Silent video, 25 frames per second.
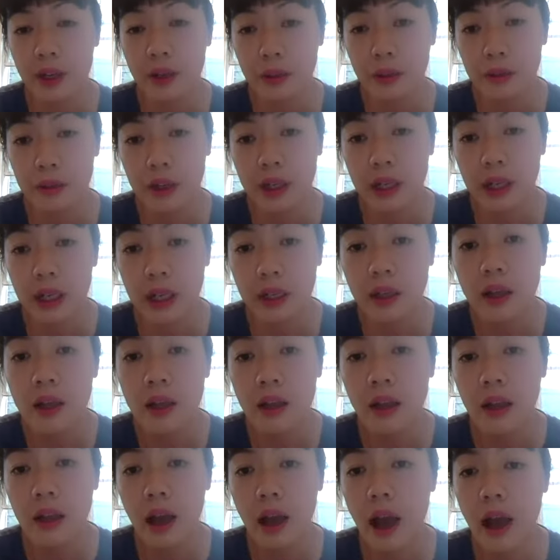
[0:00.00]
three
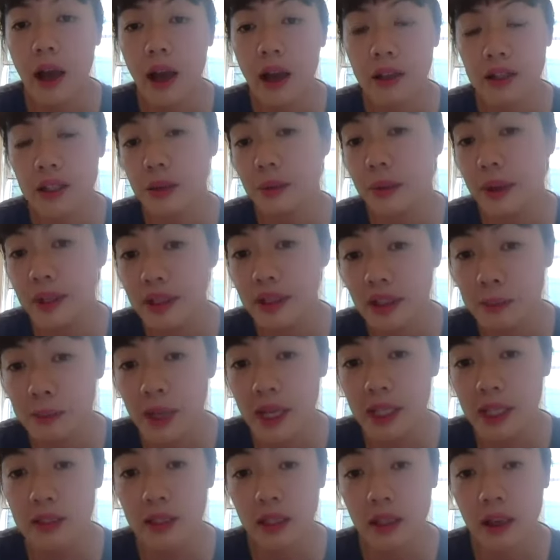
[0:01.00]
uh, US
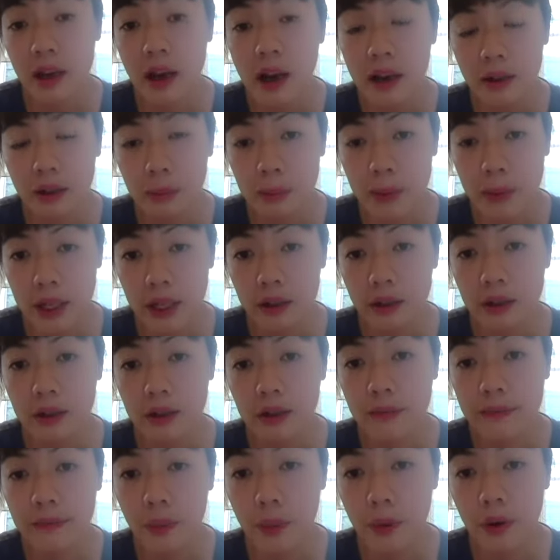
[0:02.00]
domestic
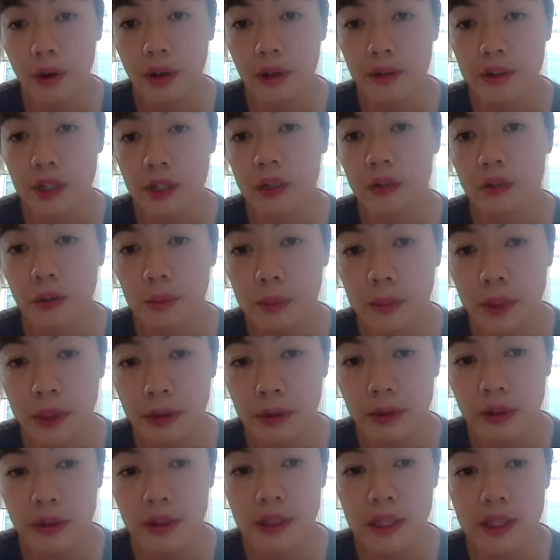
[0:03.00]
automakers Ford General
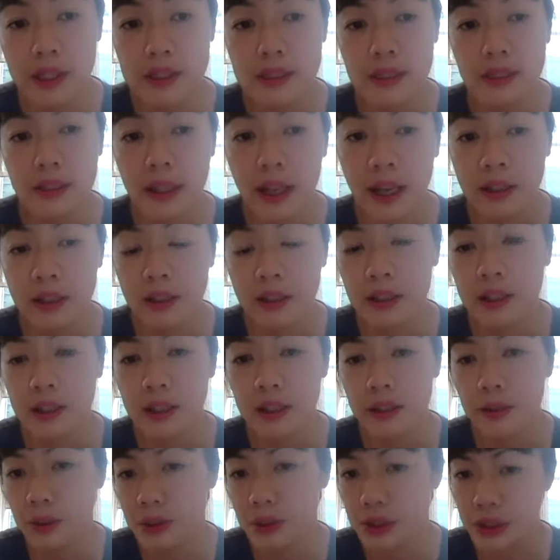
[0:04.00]
Motors and
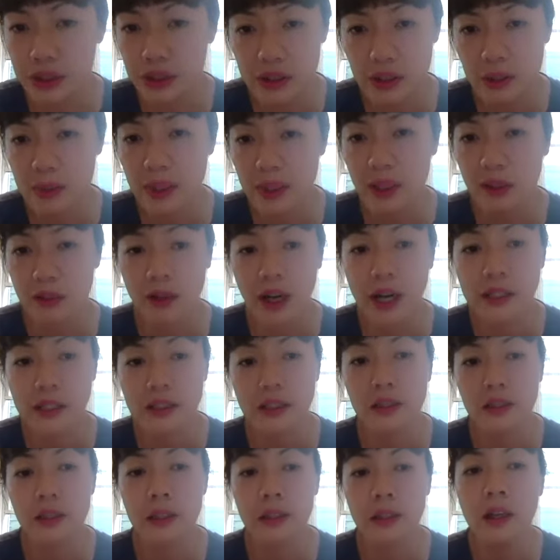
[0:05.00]
Stellantis, which used to be
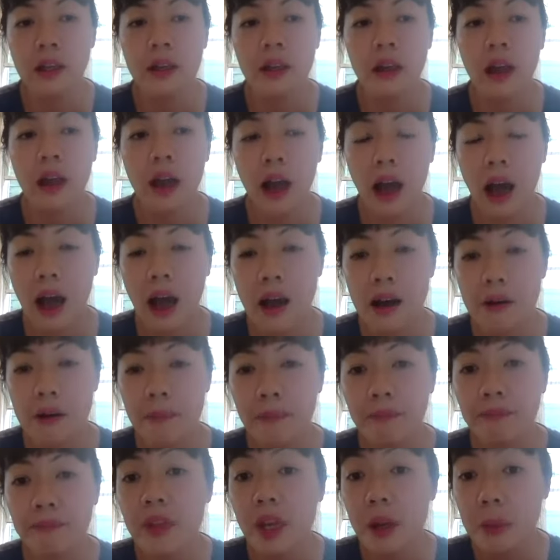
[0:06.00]
Chrysler.
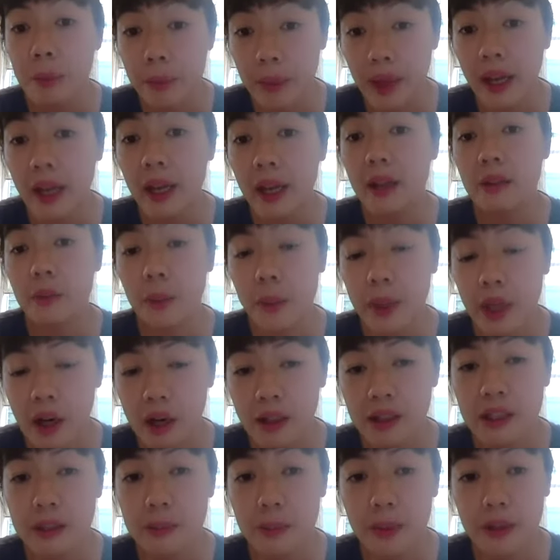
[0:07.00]
Um, but we
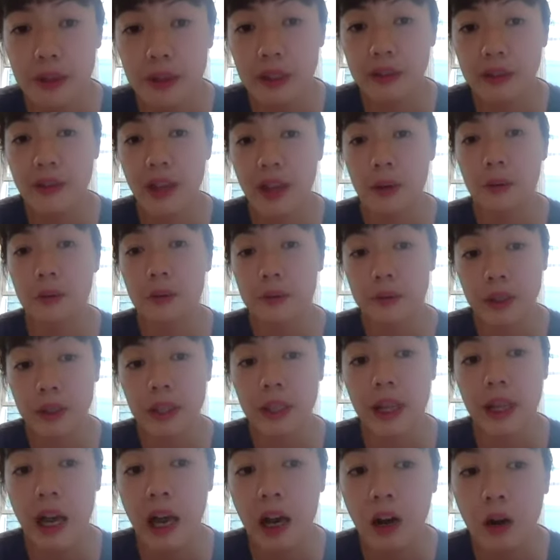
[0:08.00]
also believe that will
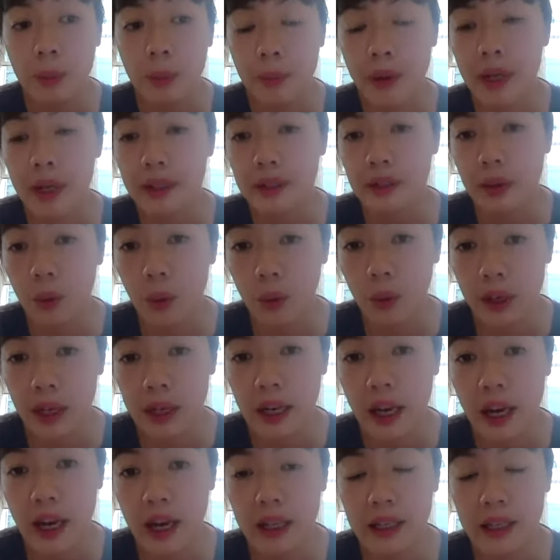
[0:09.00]
really help us
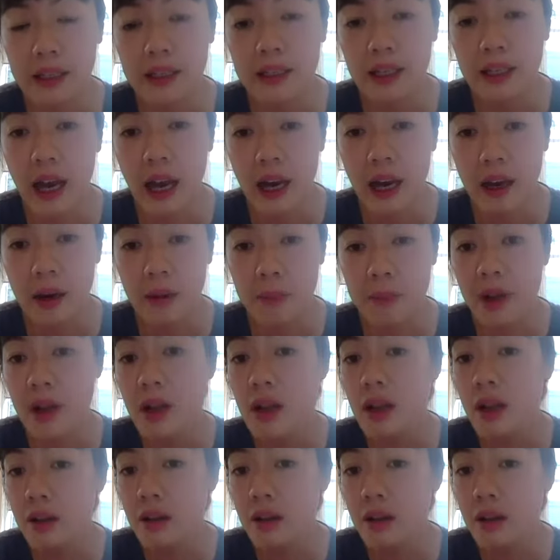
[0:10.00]
organize um,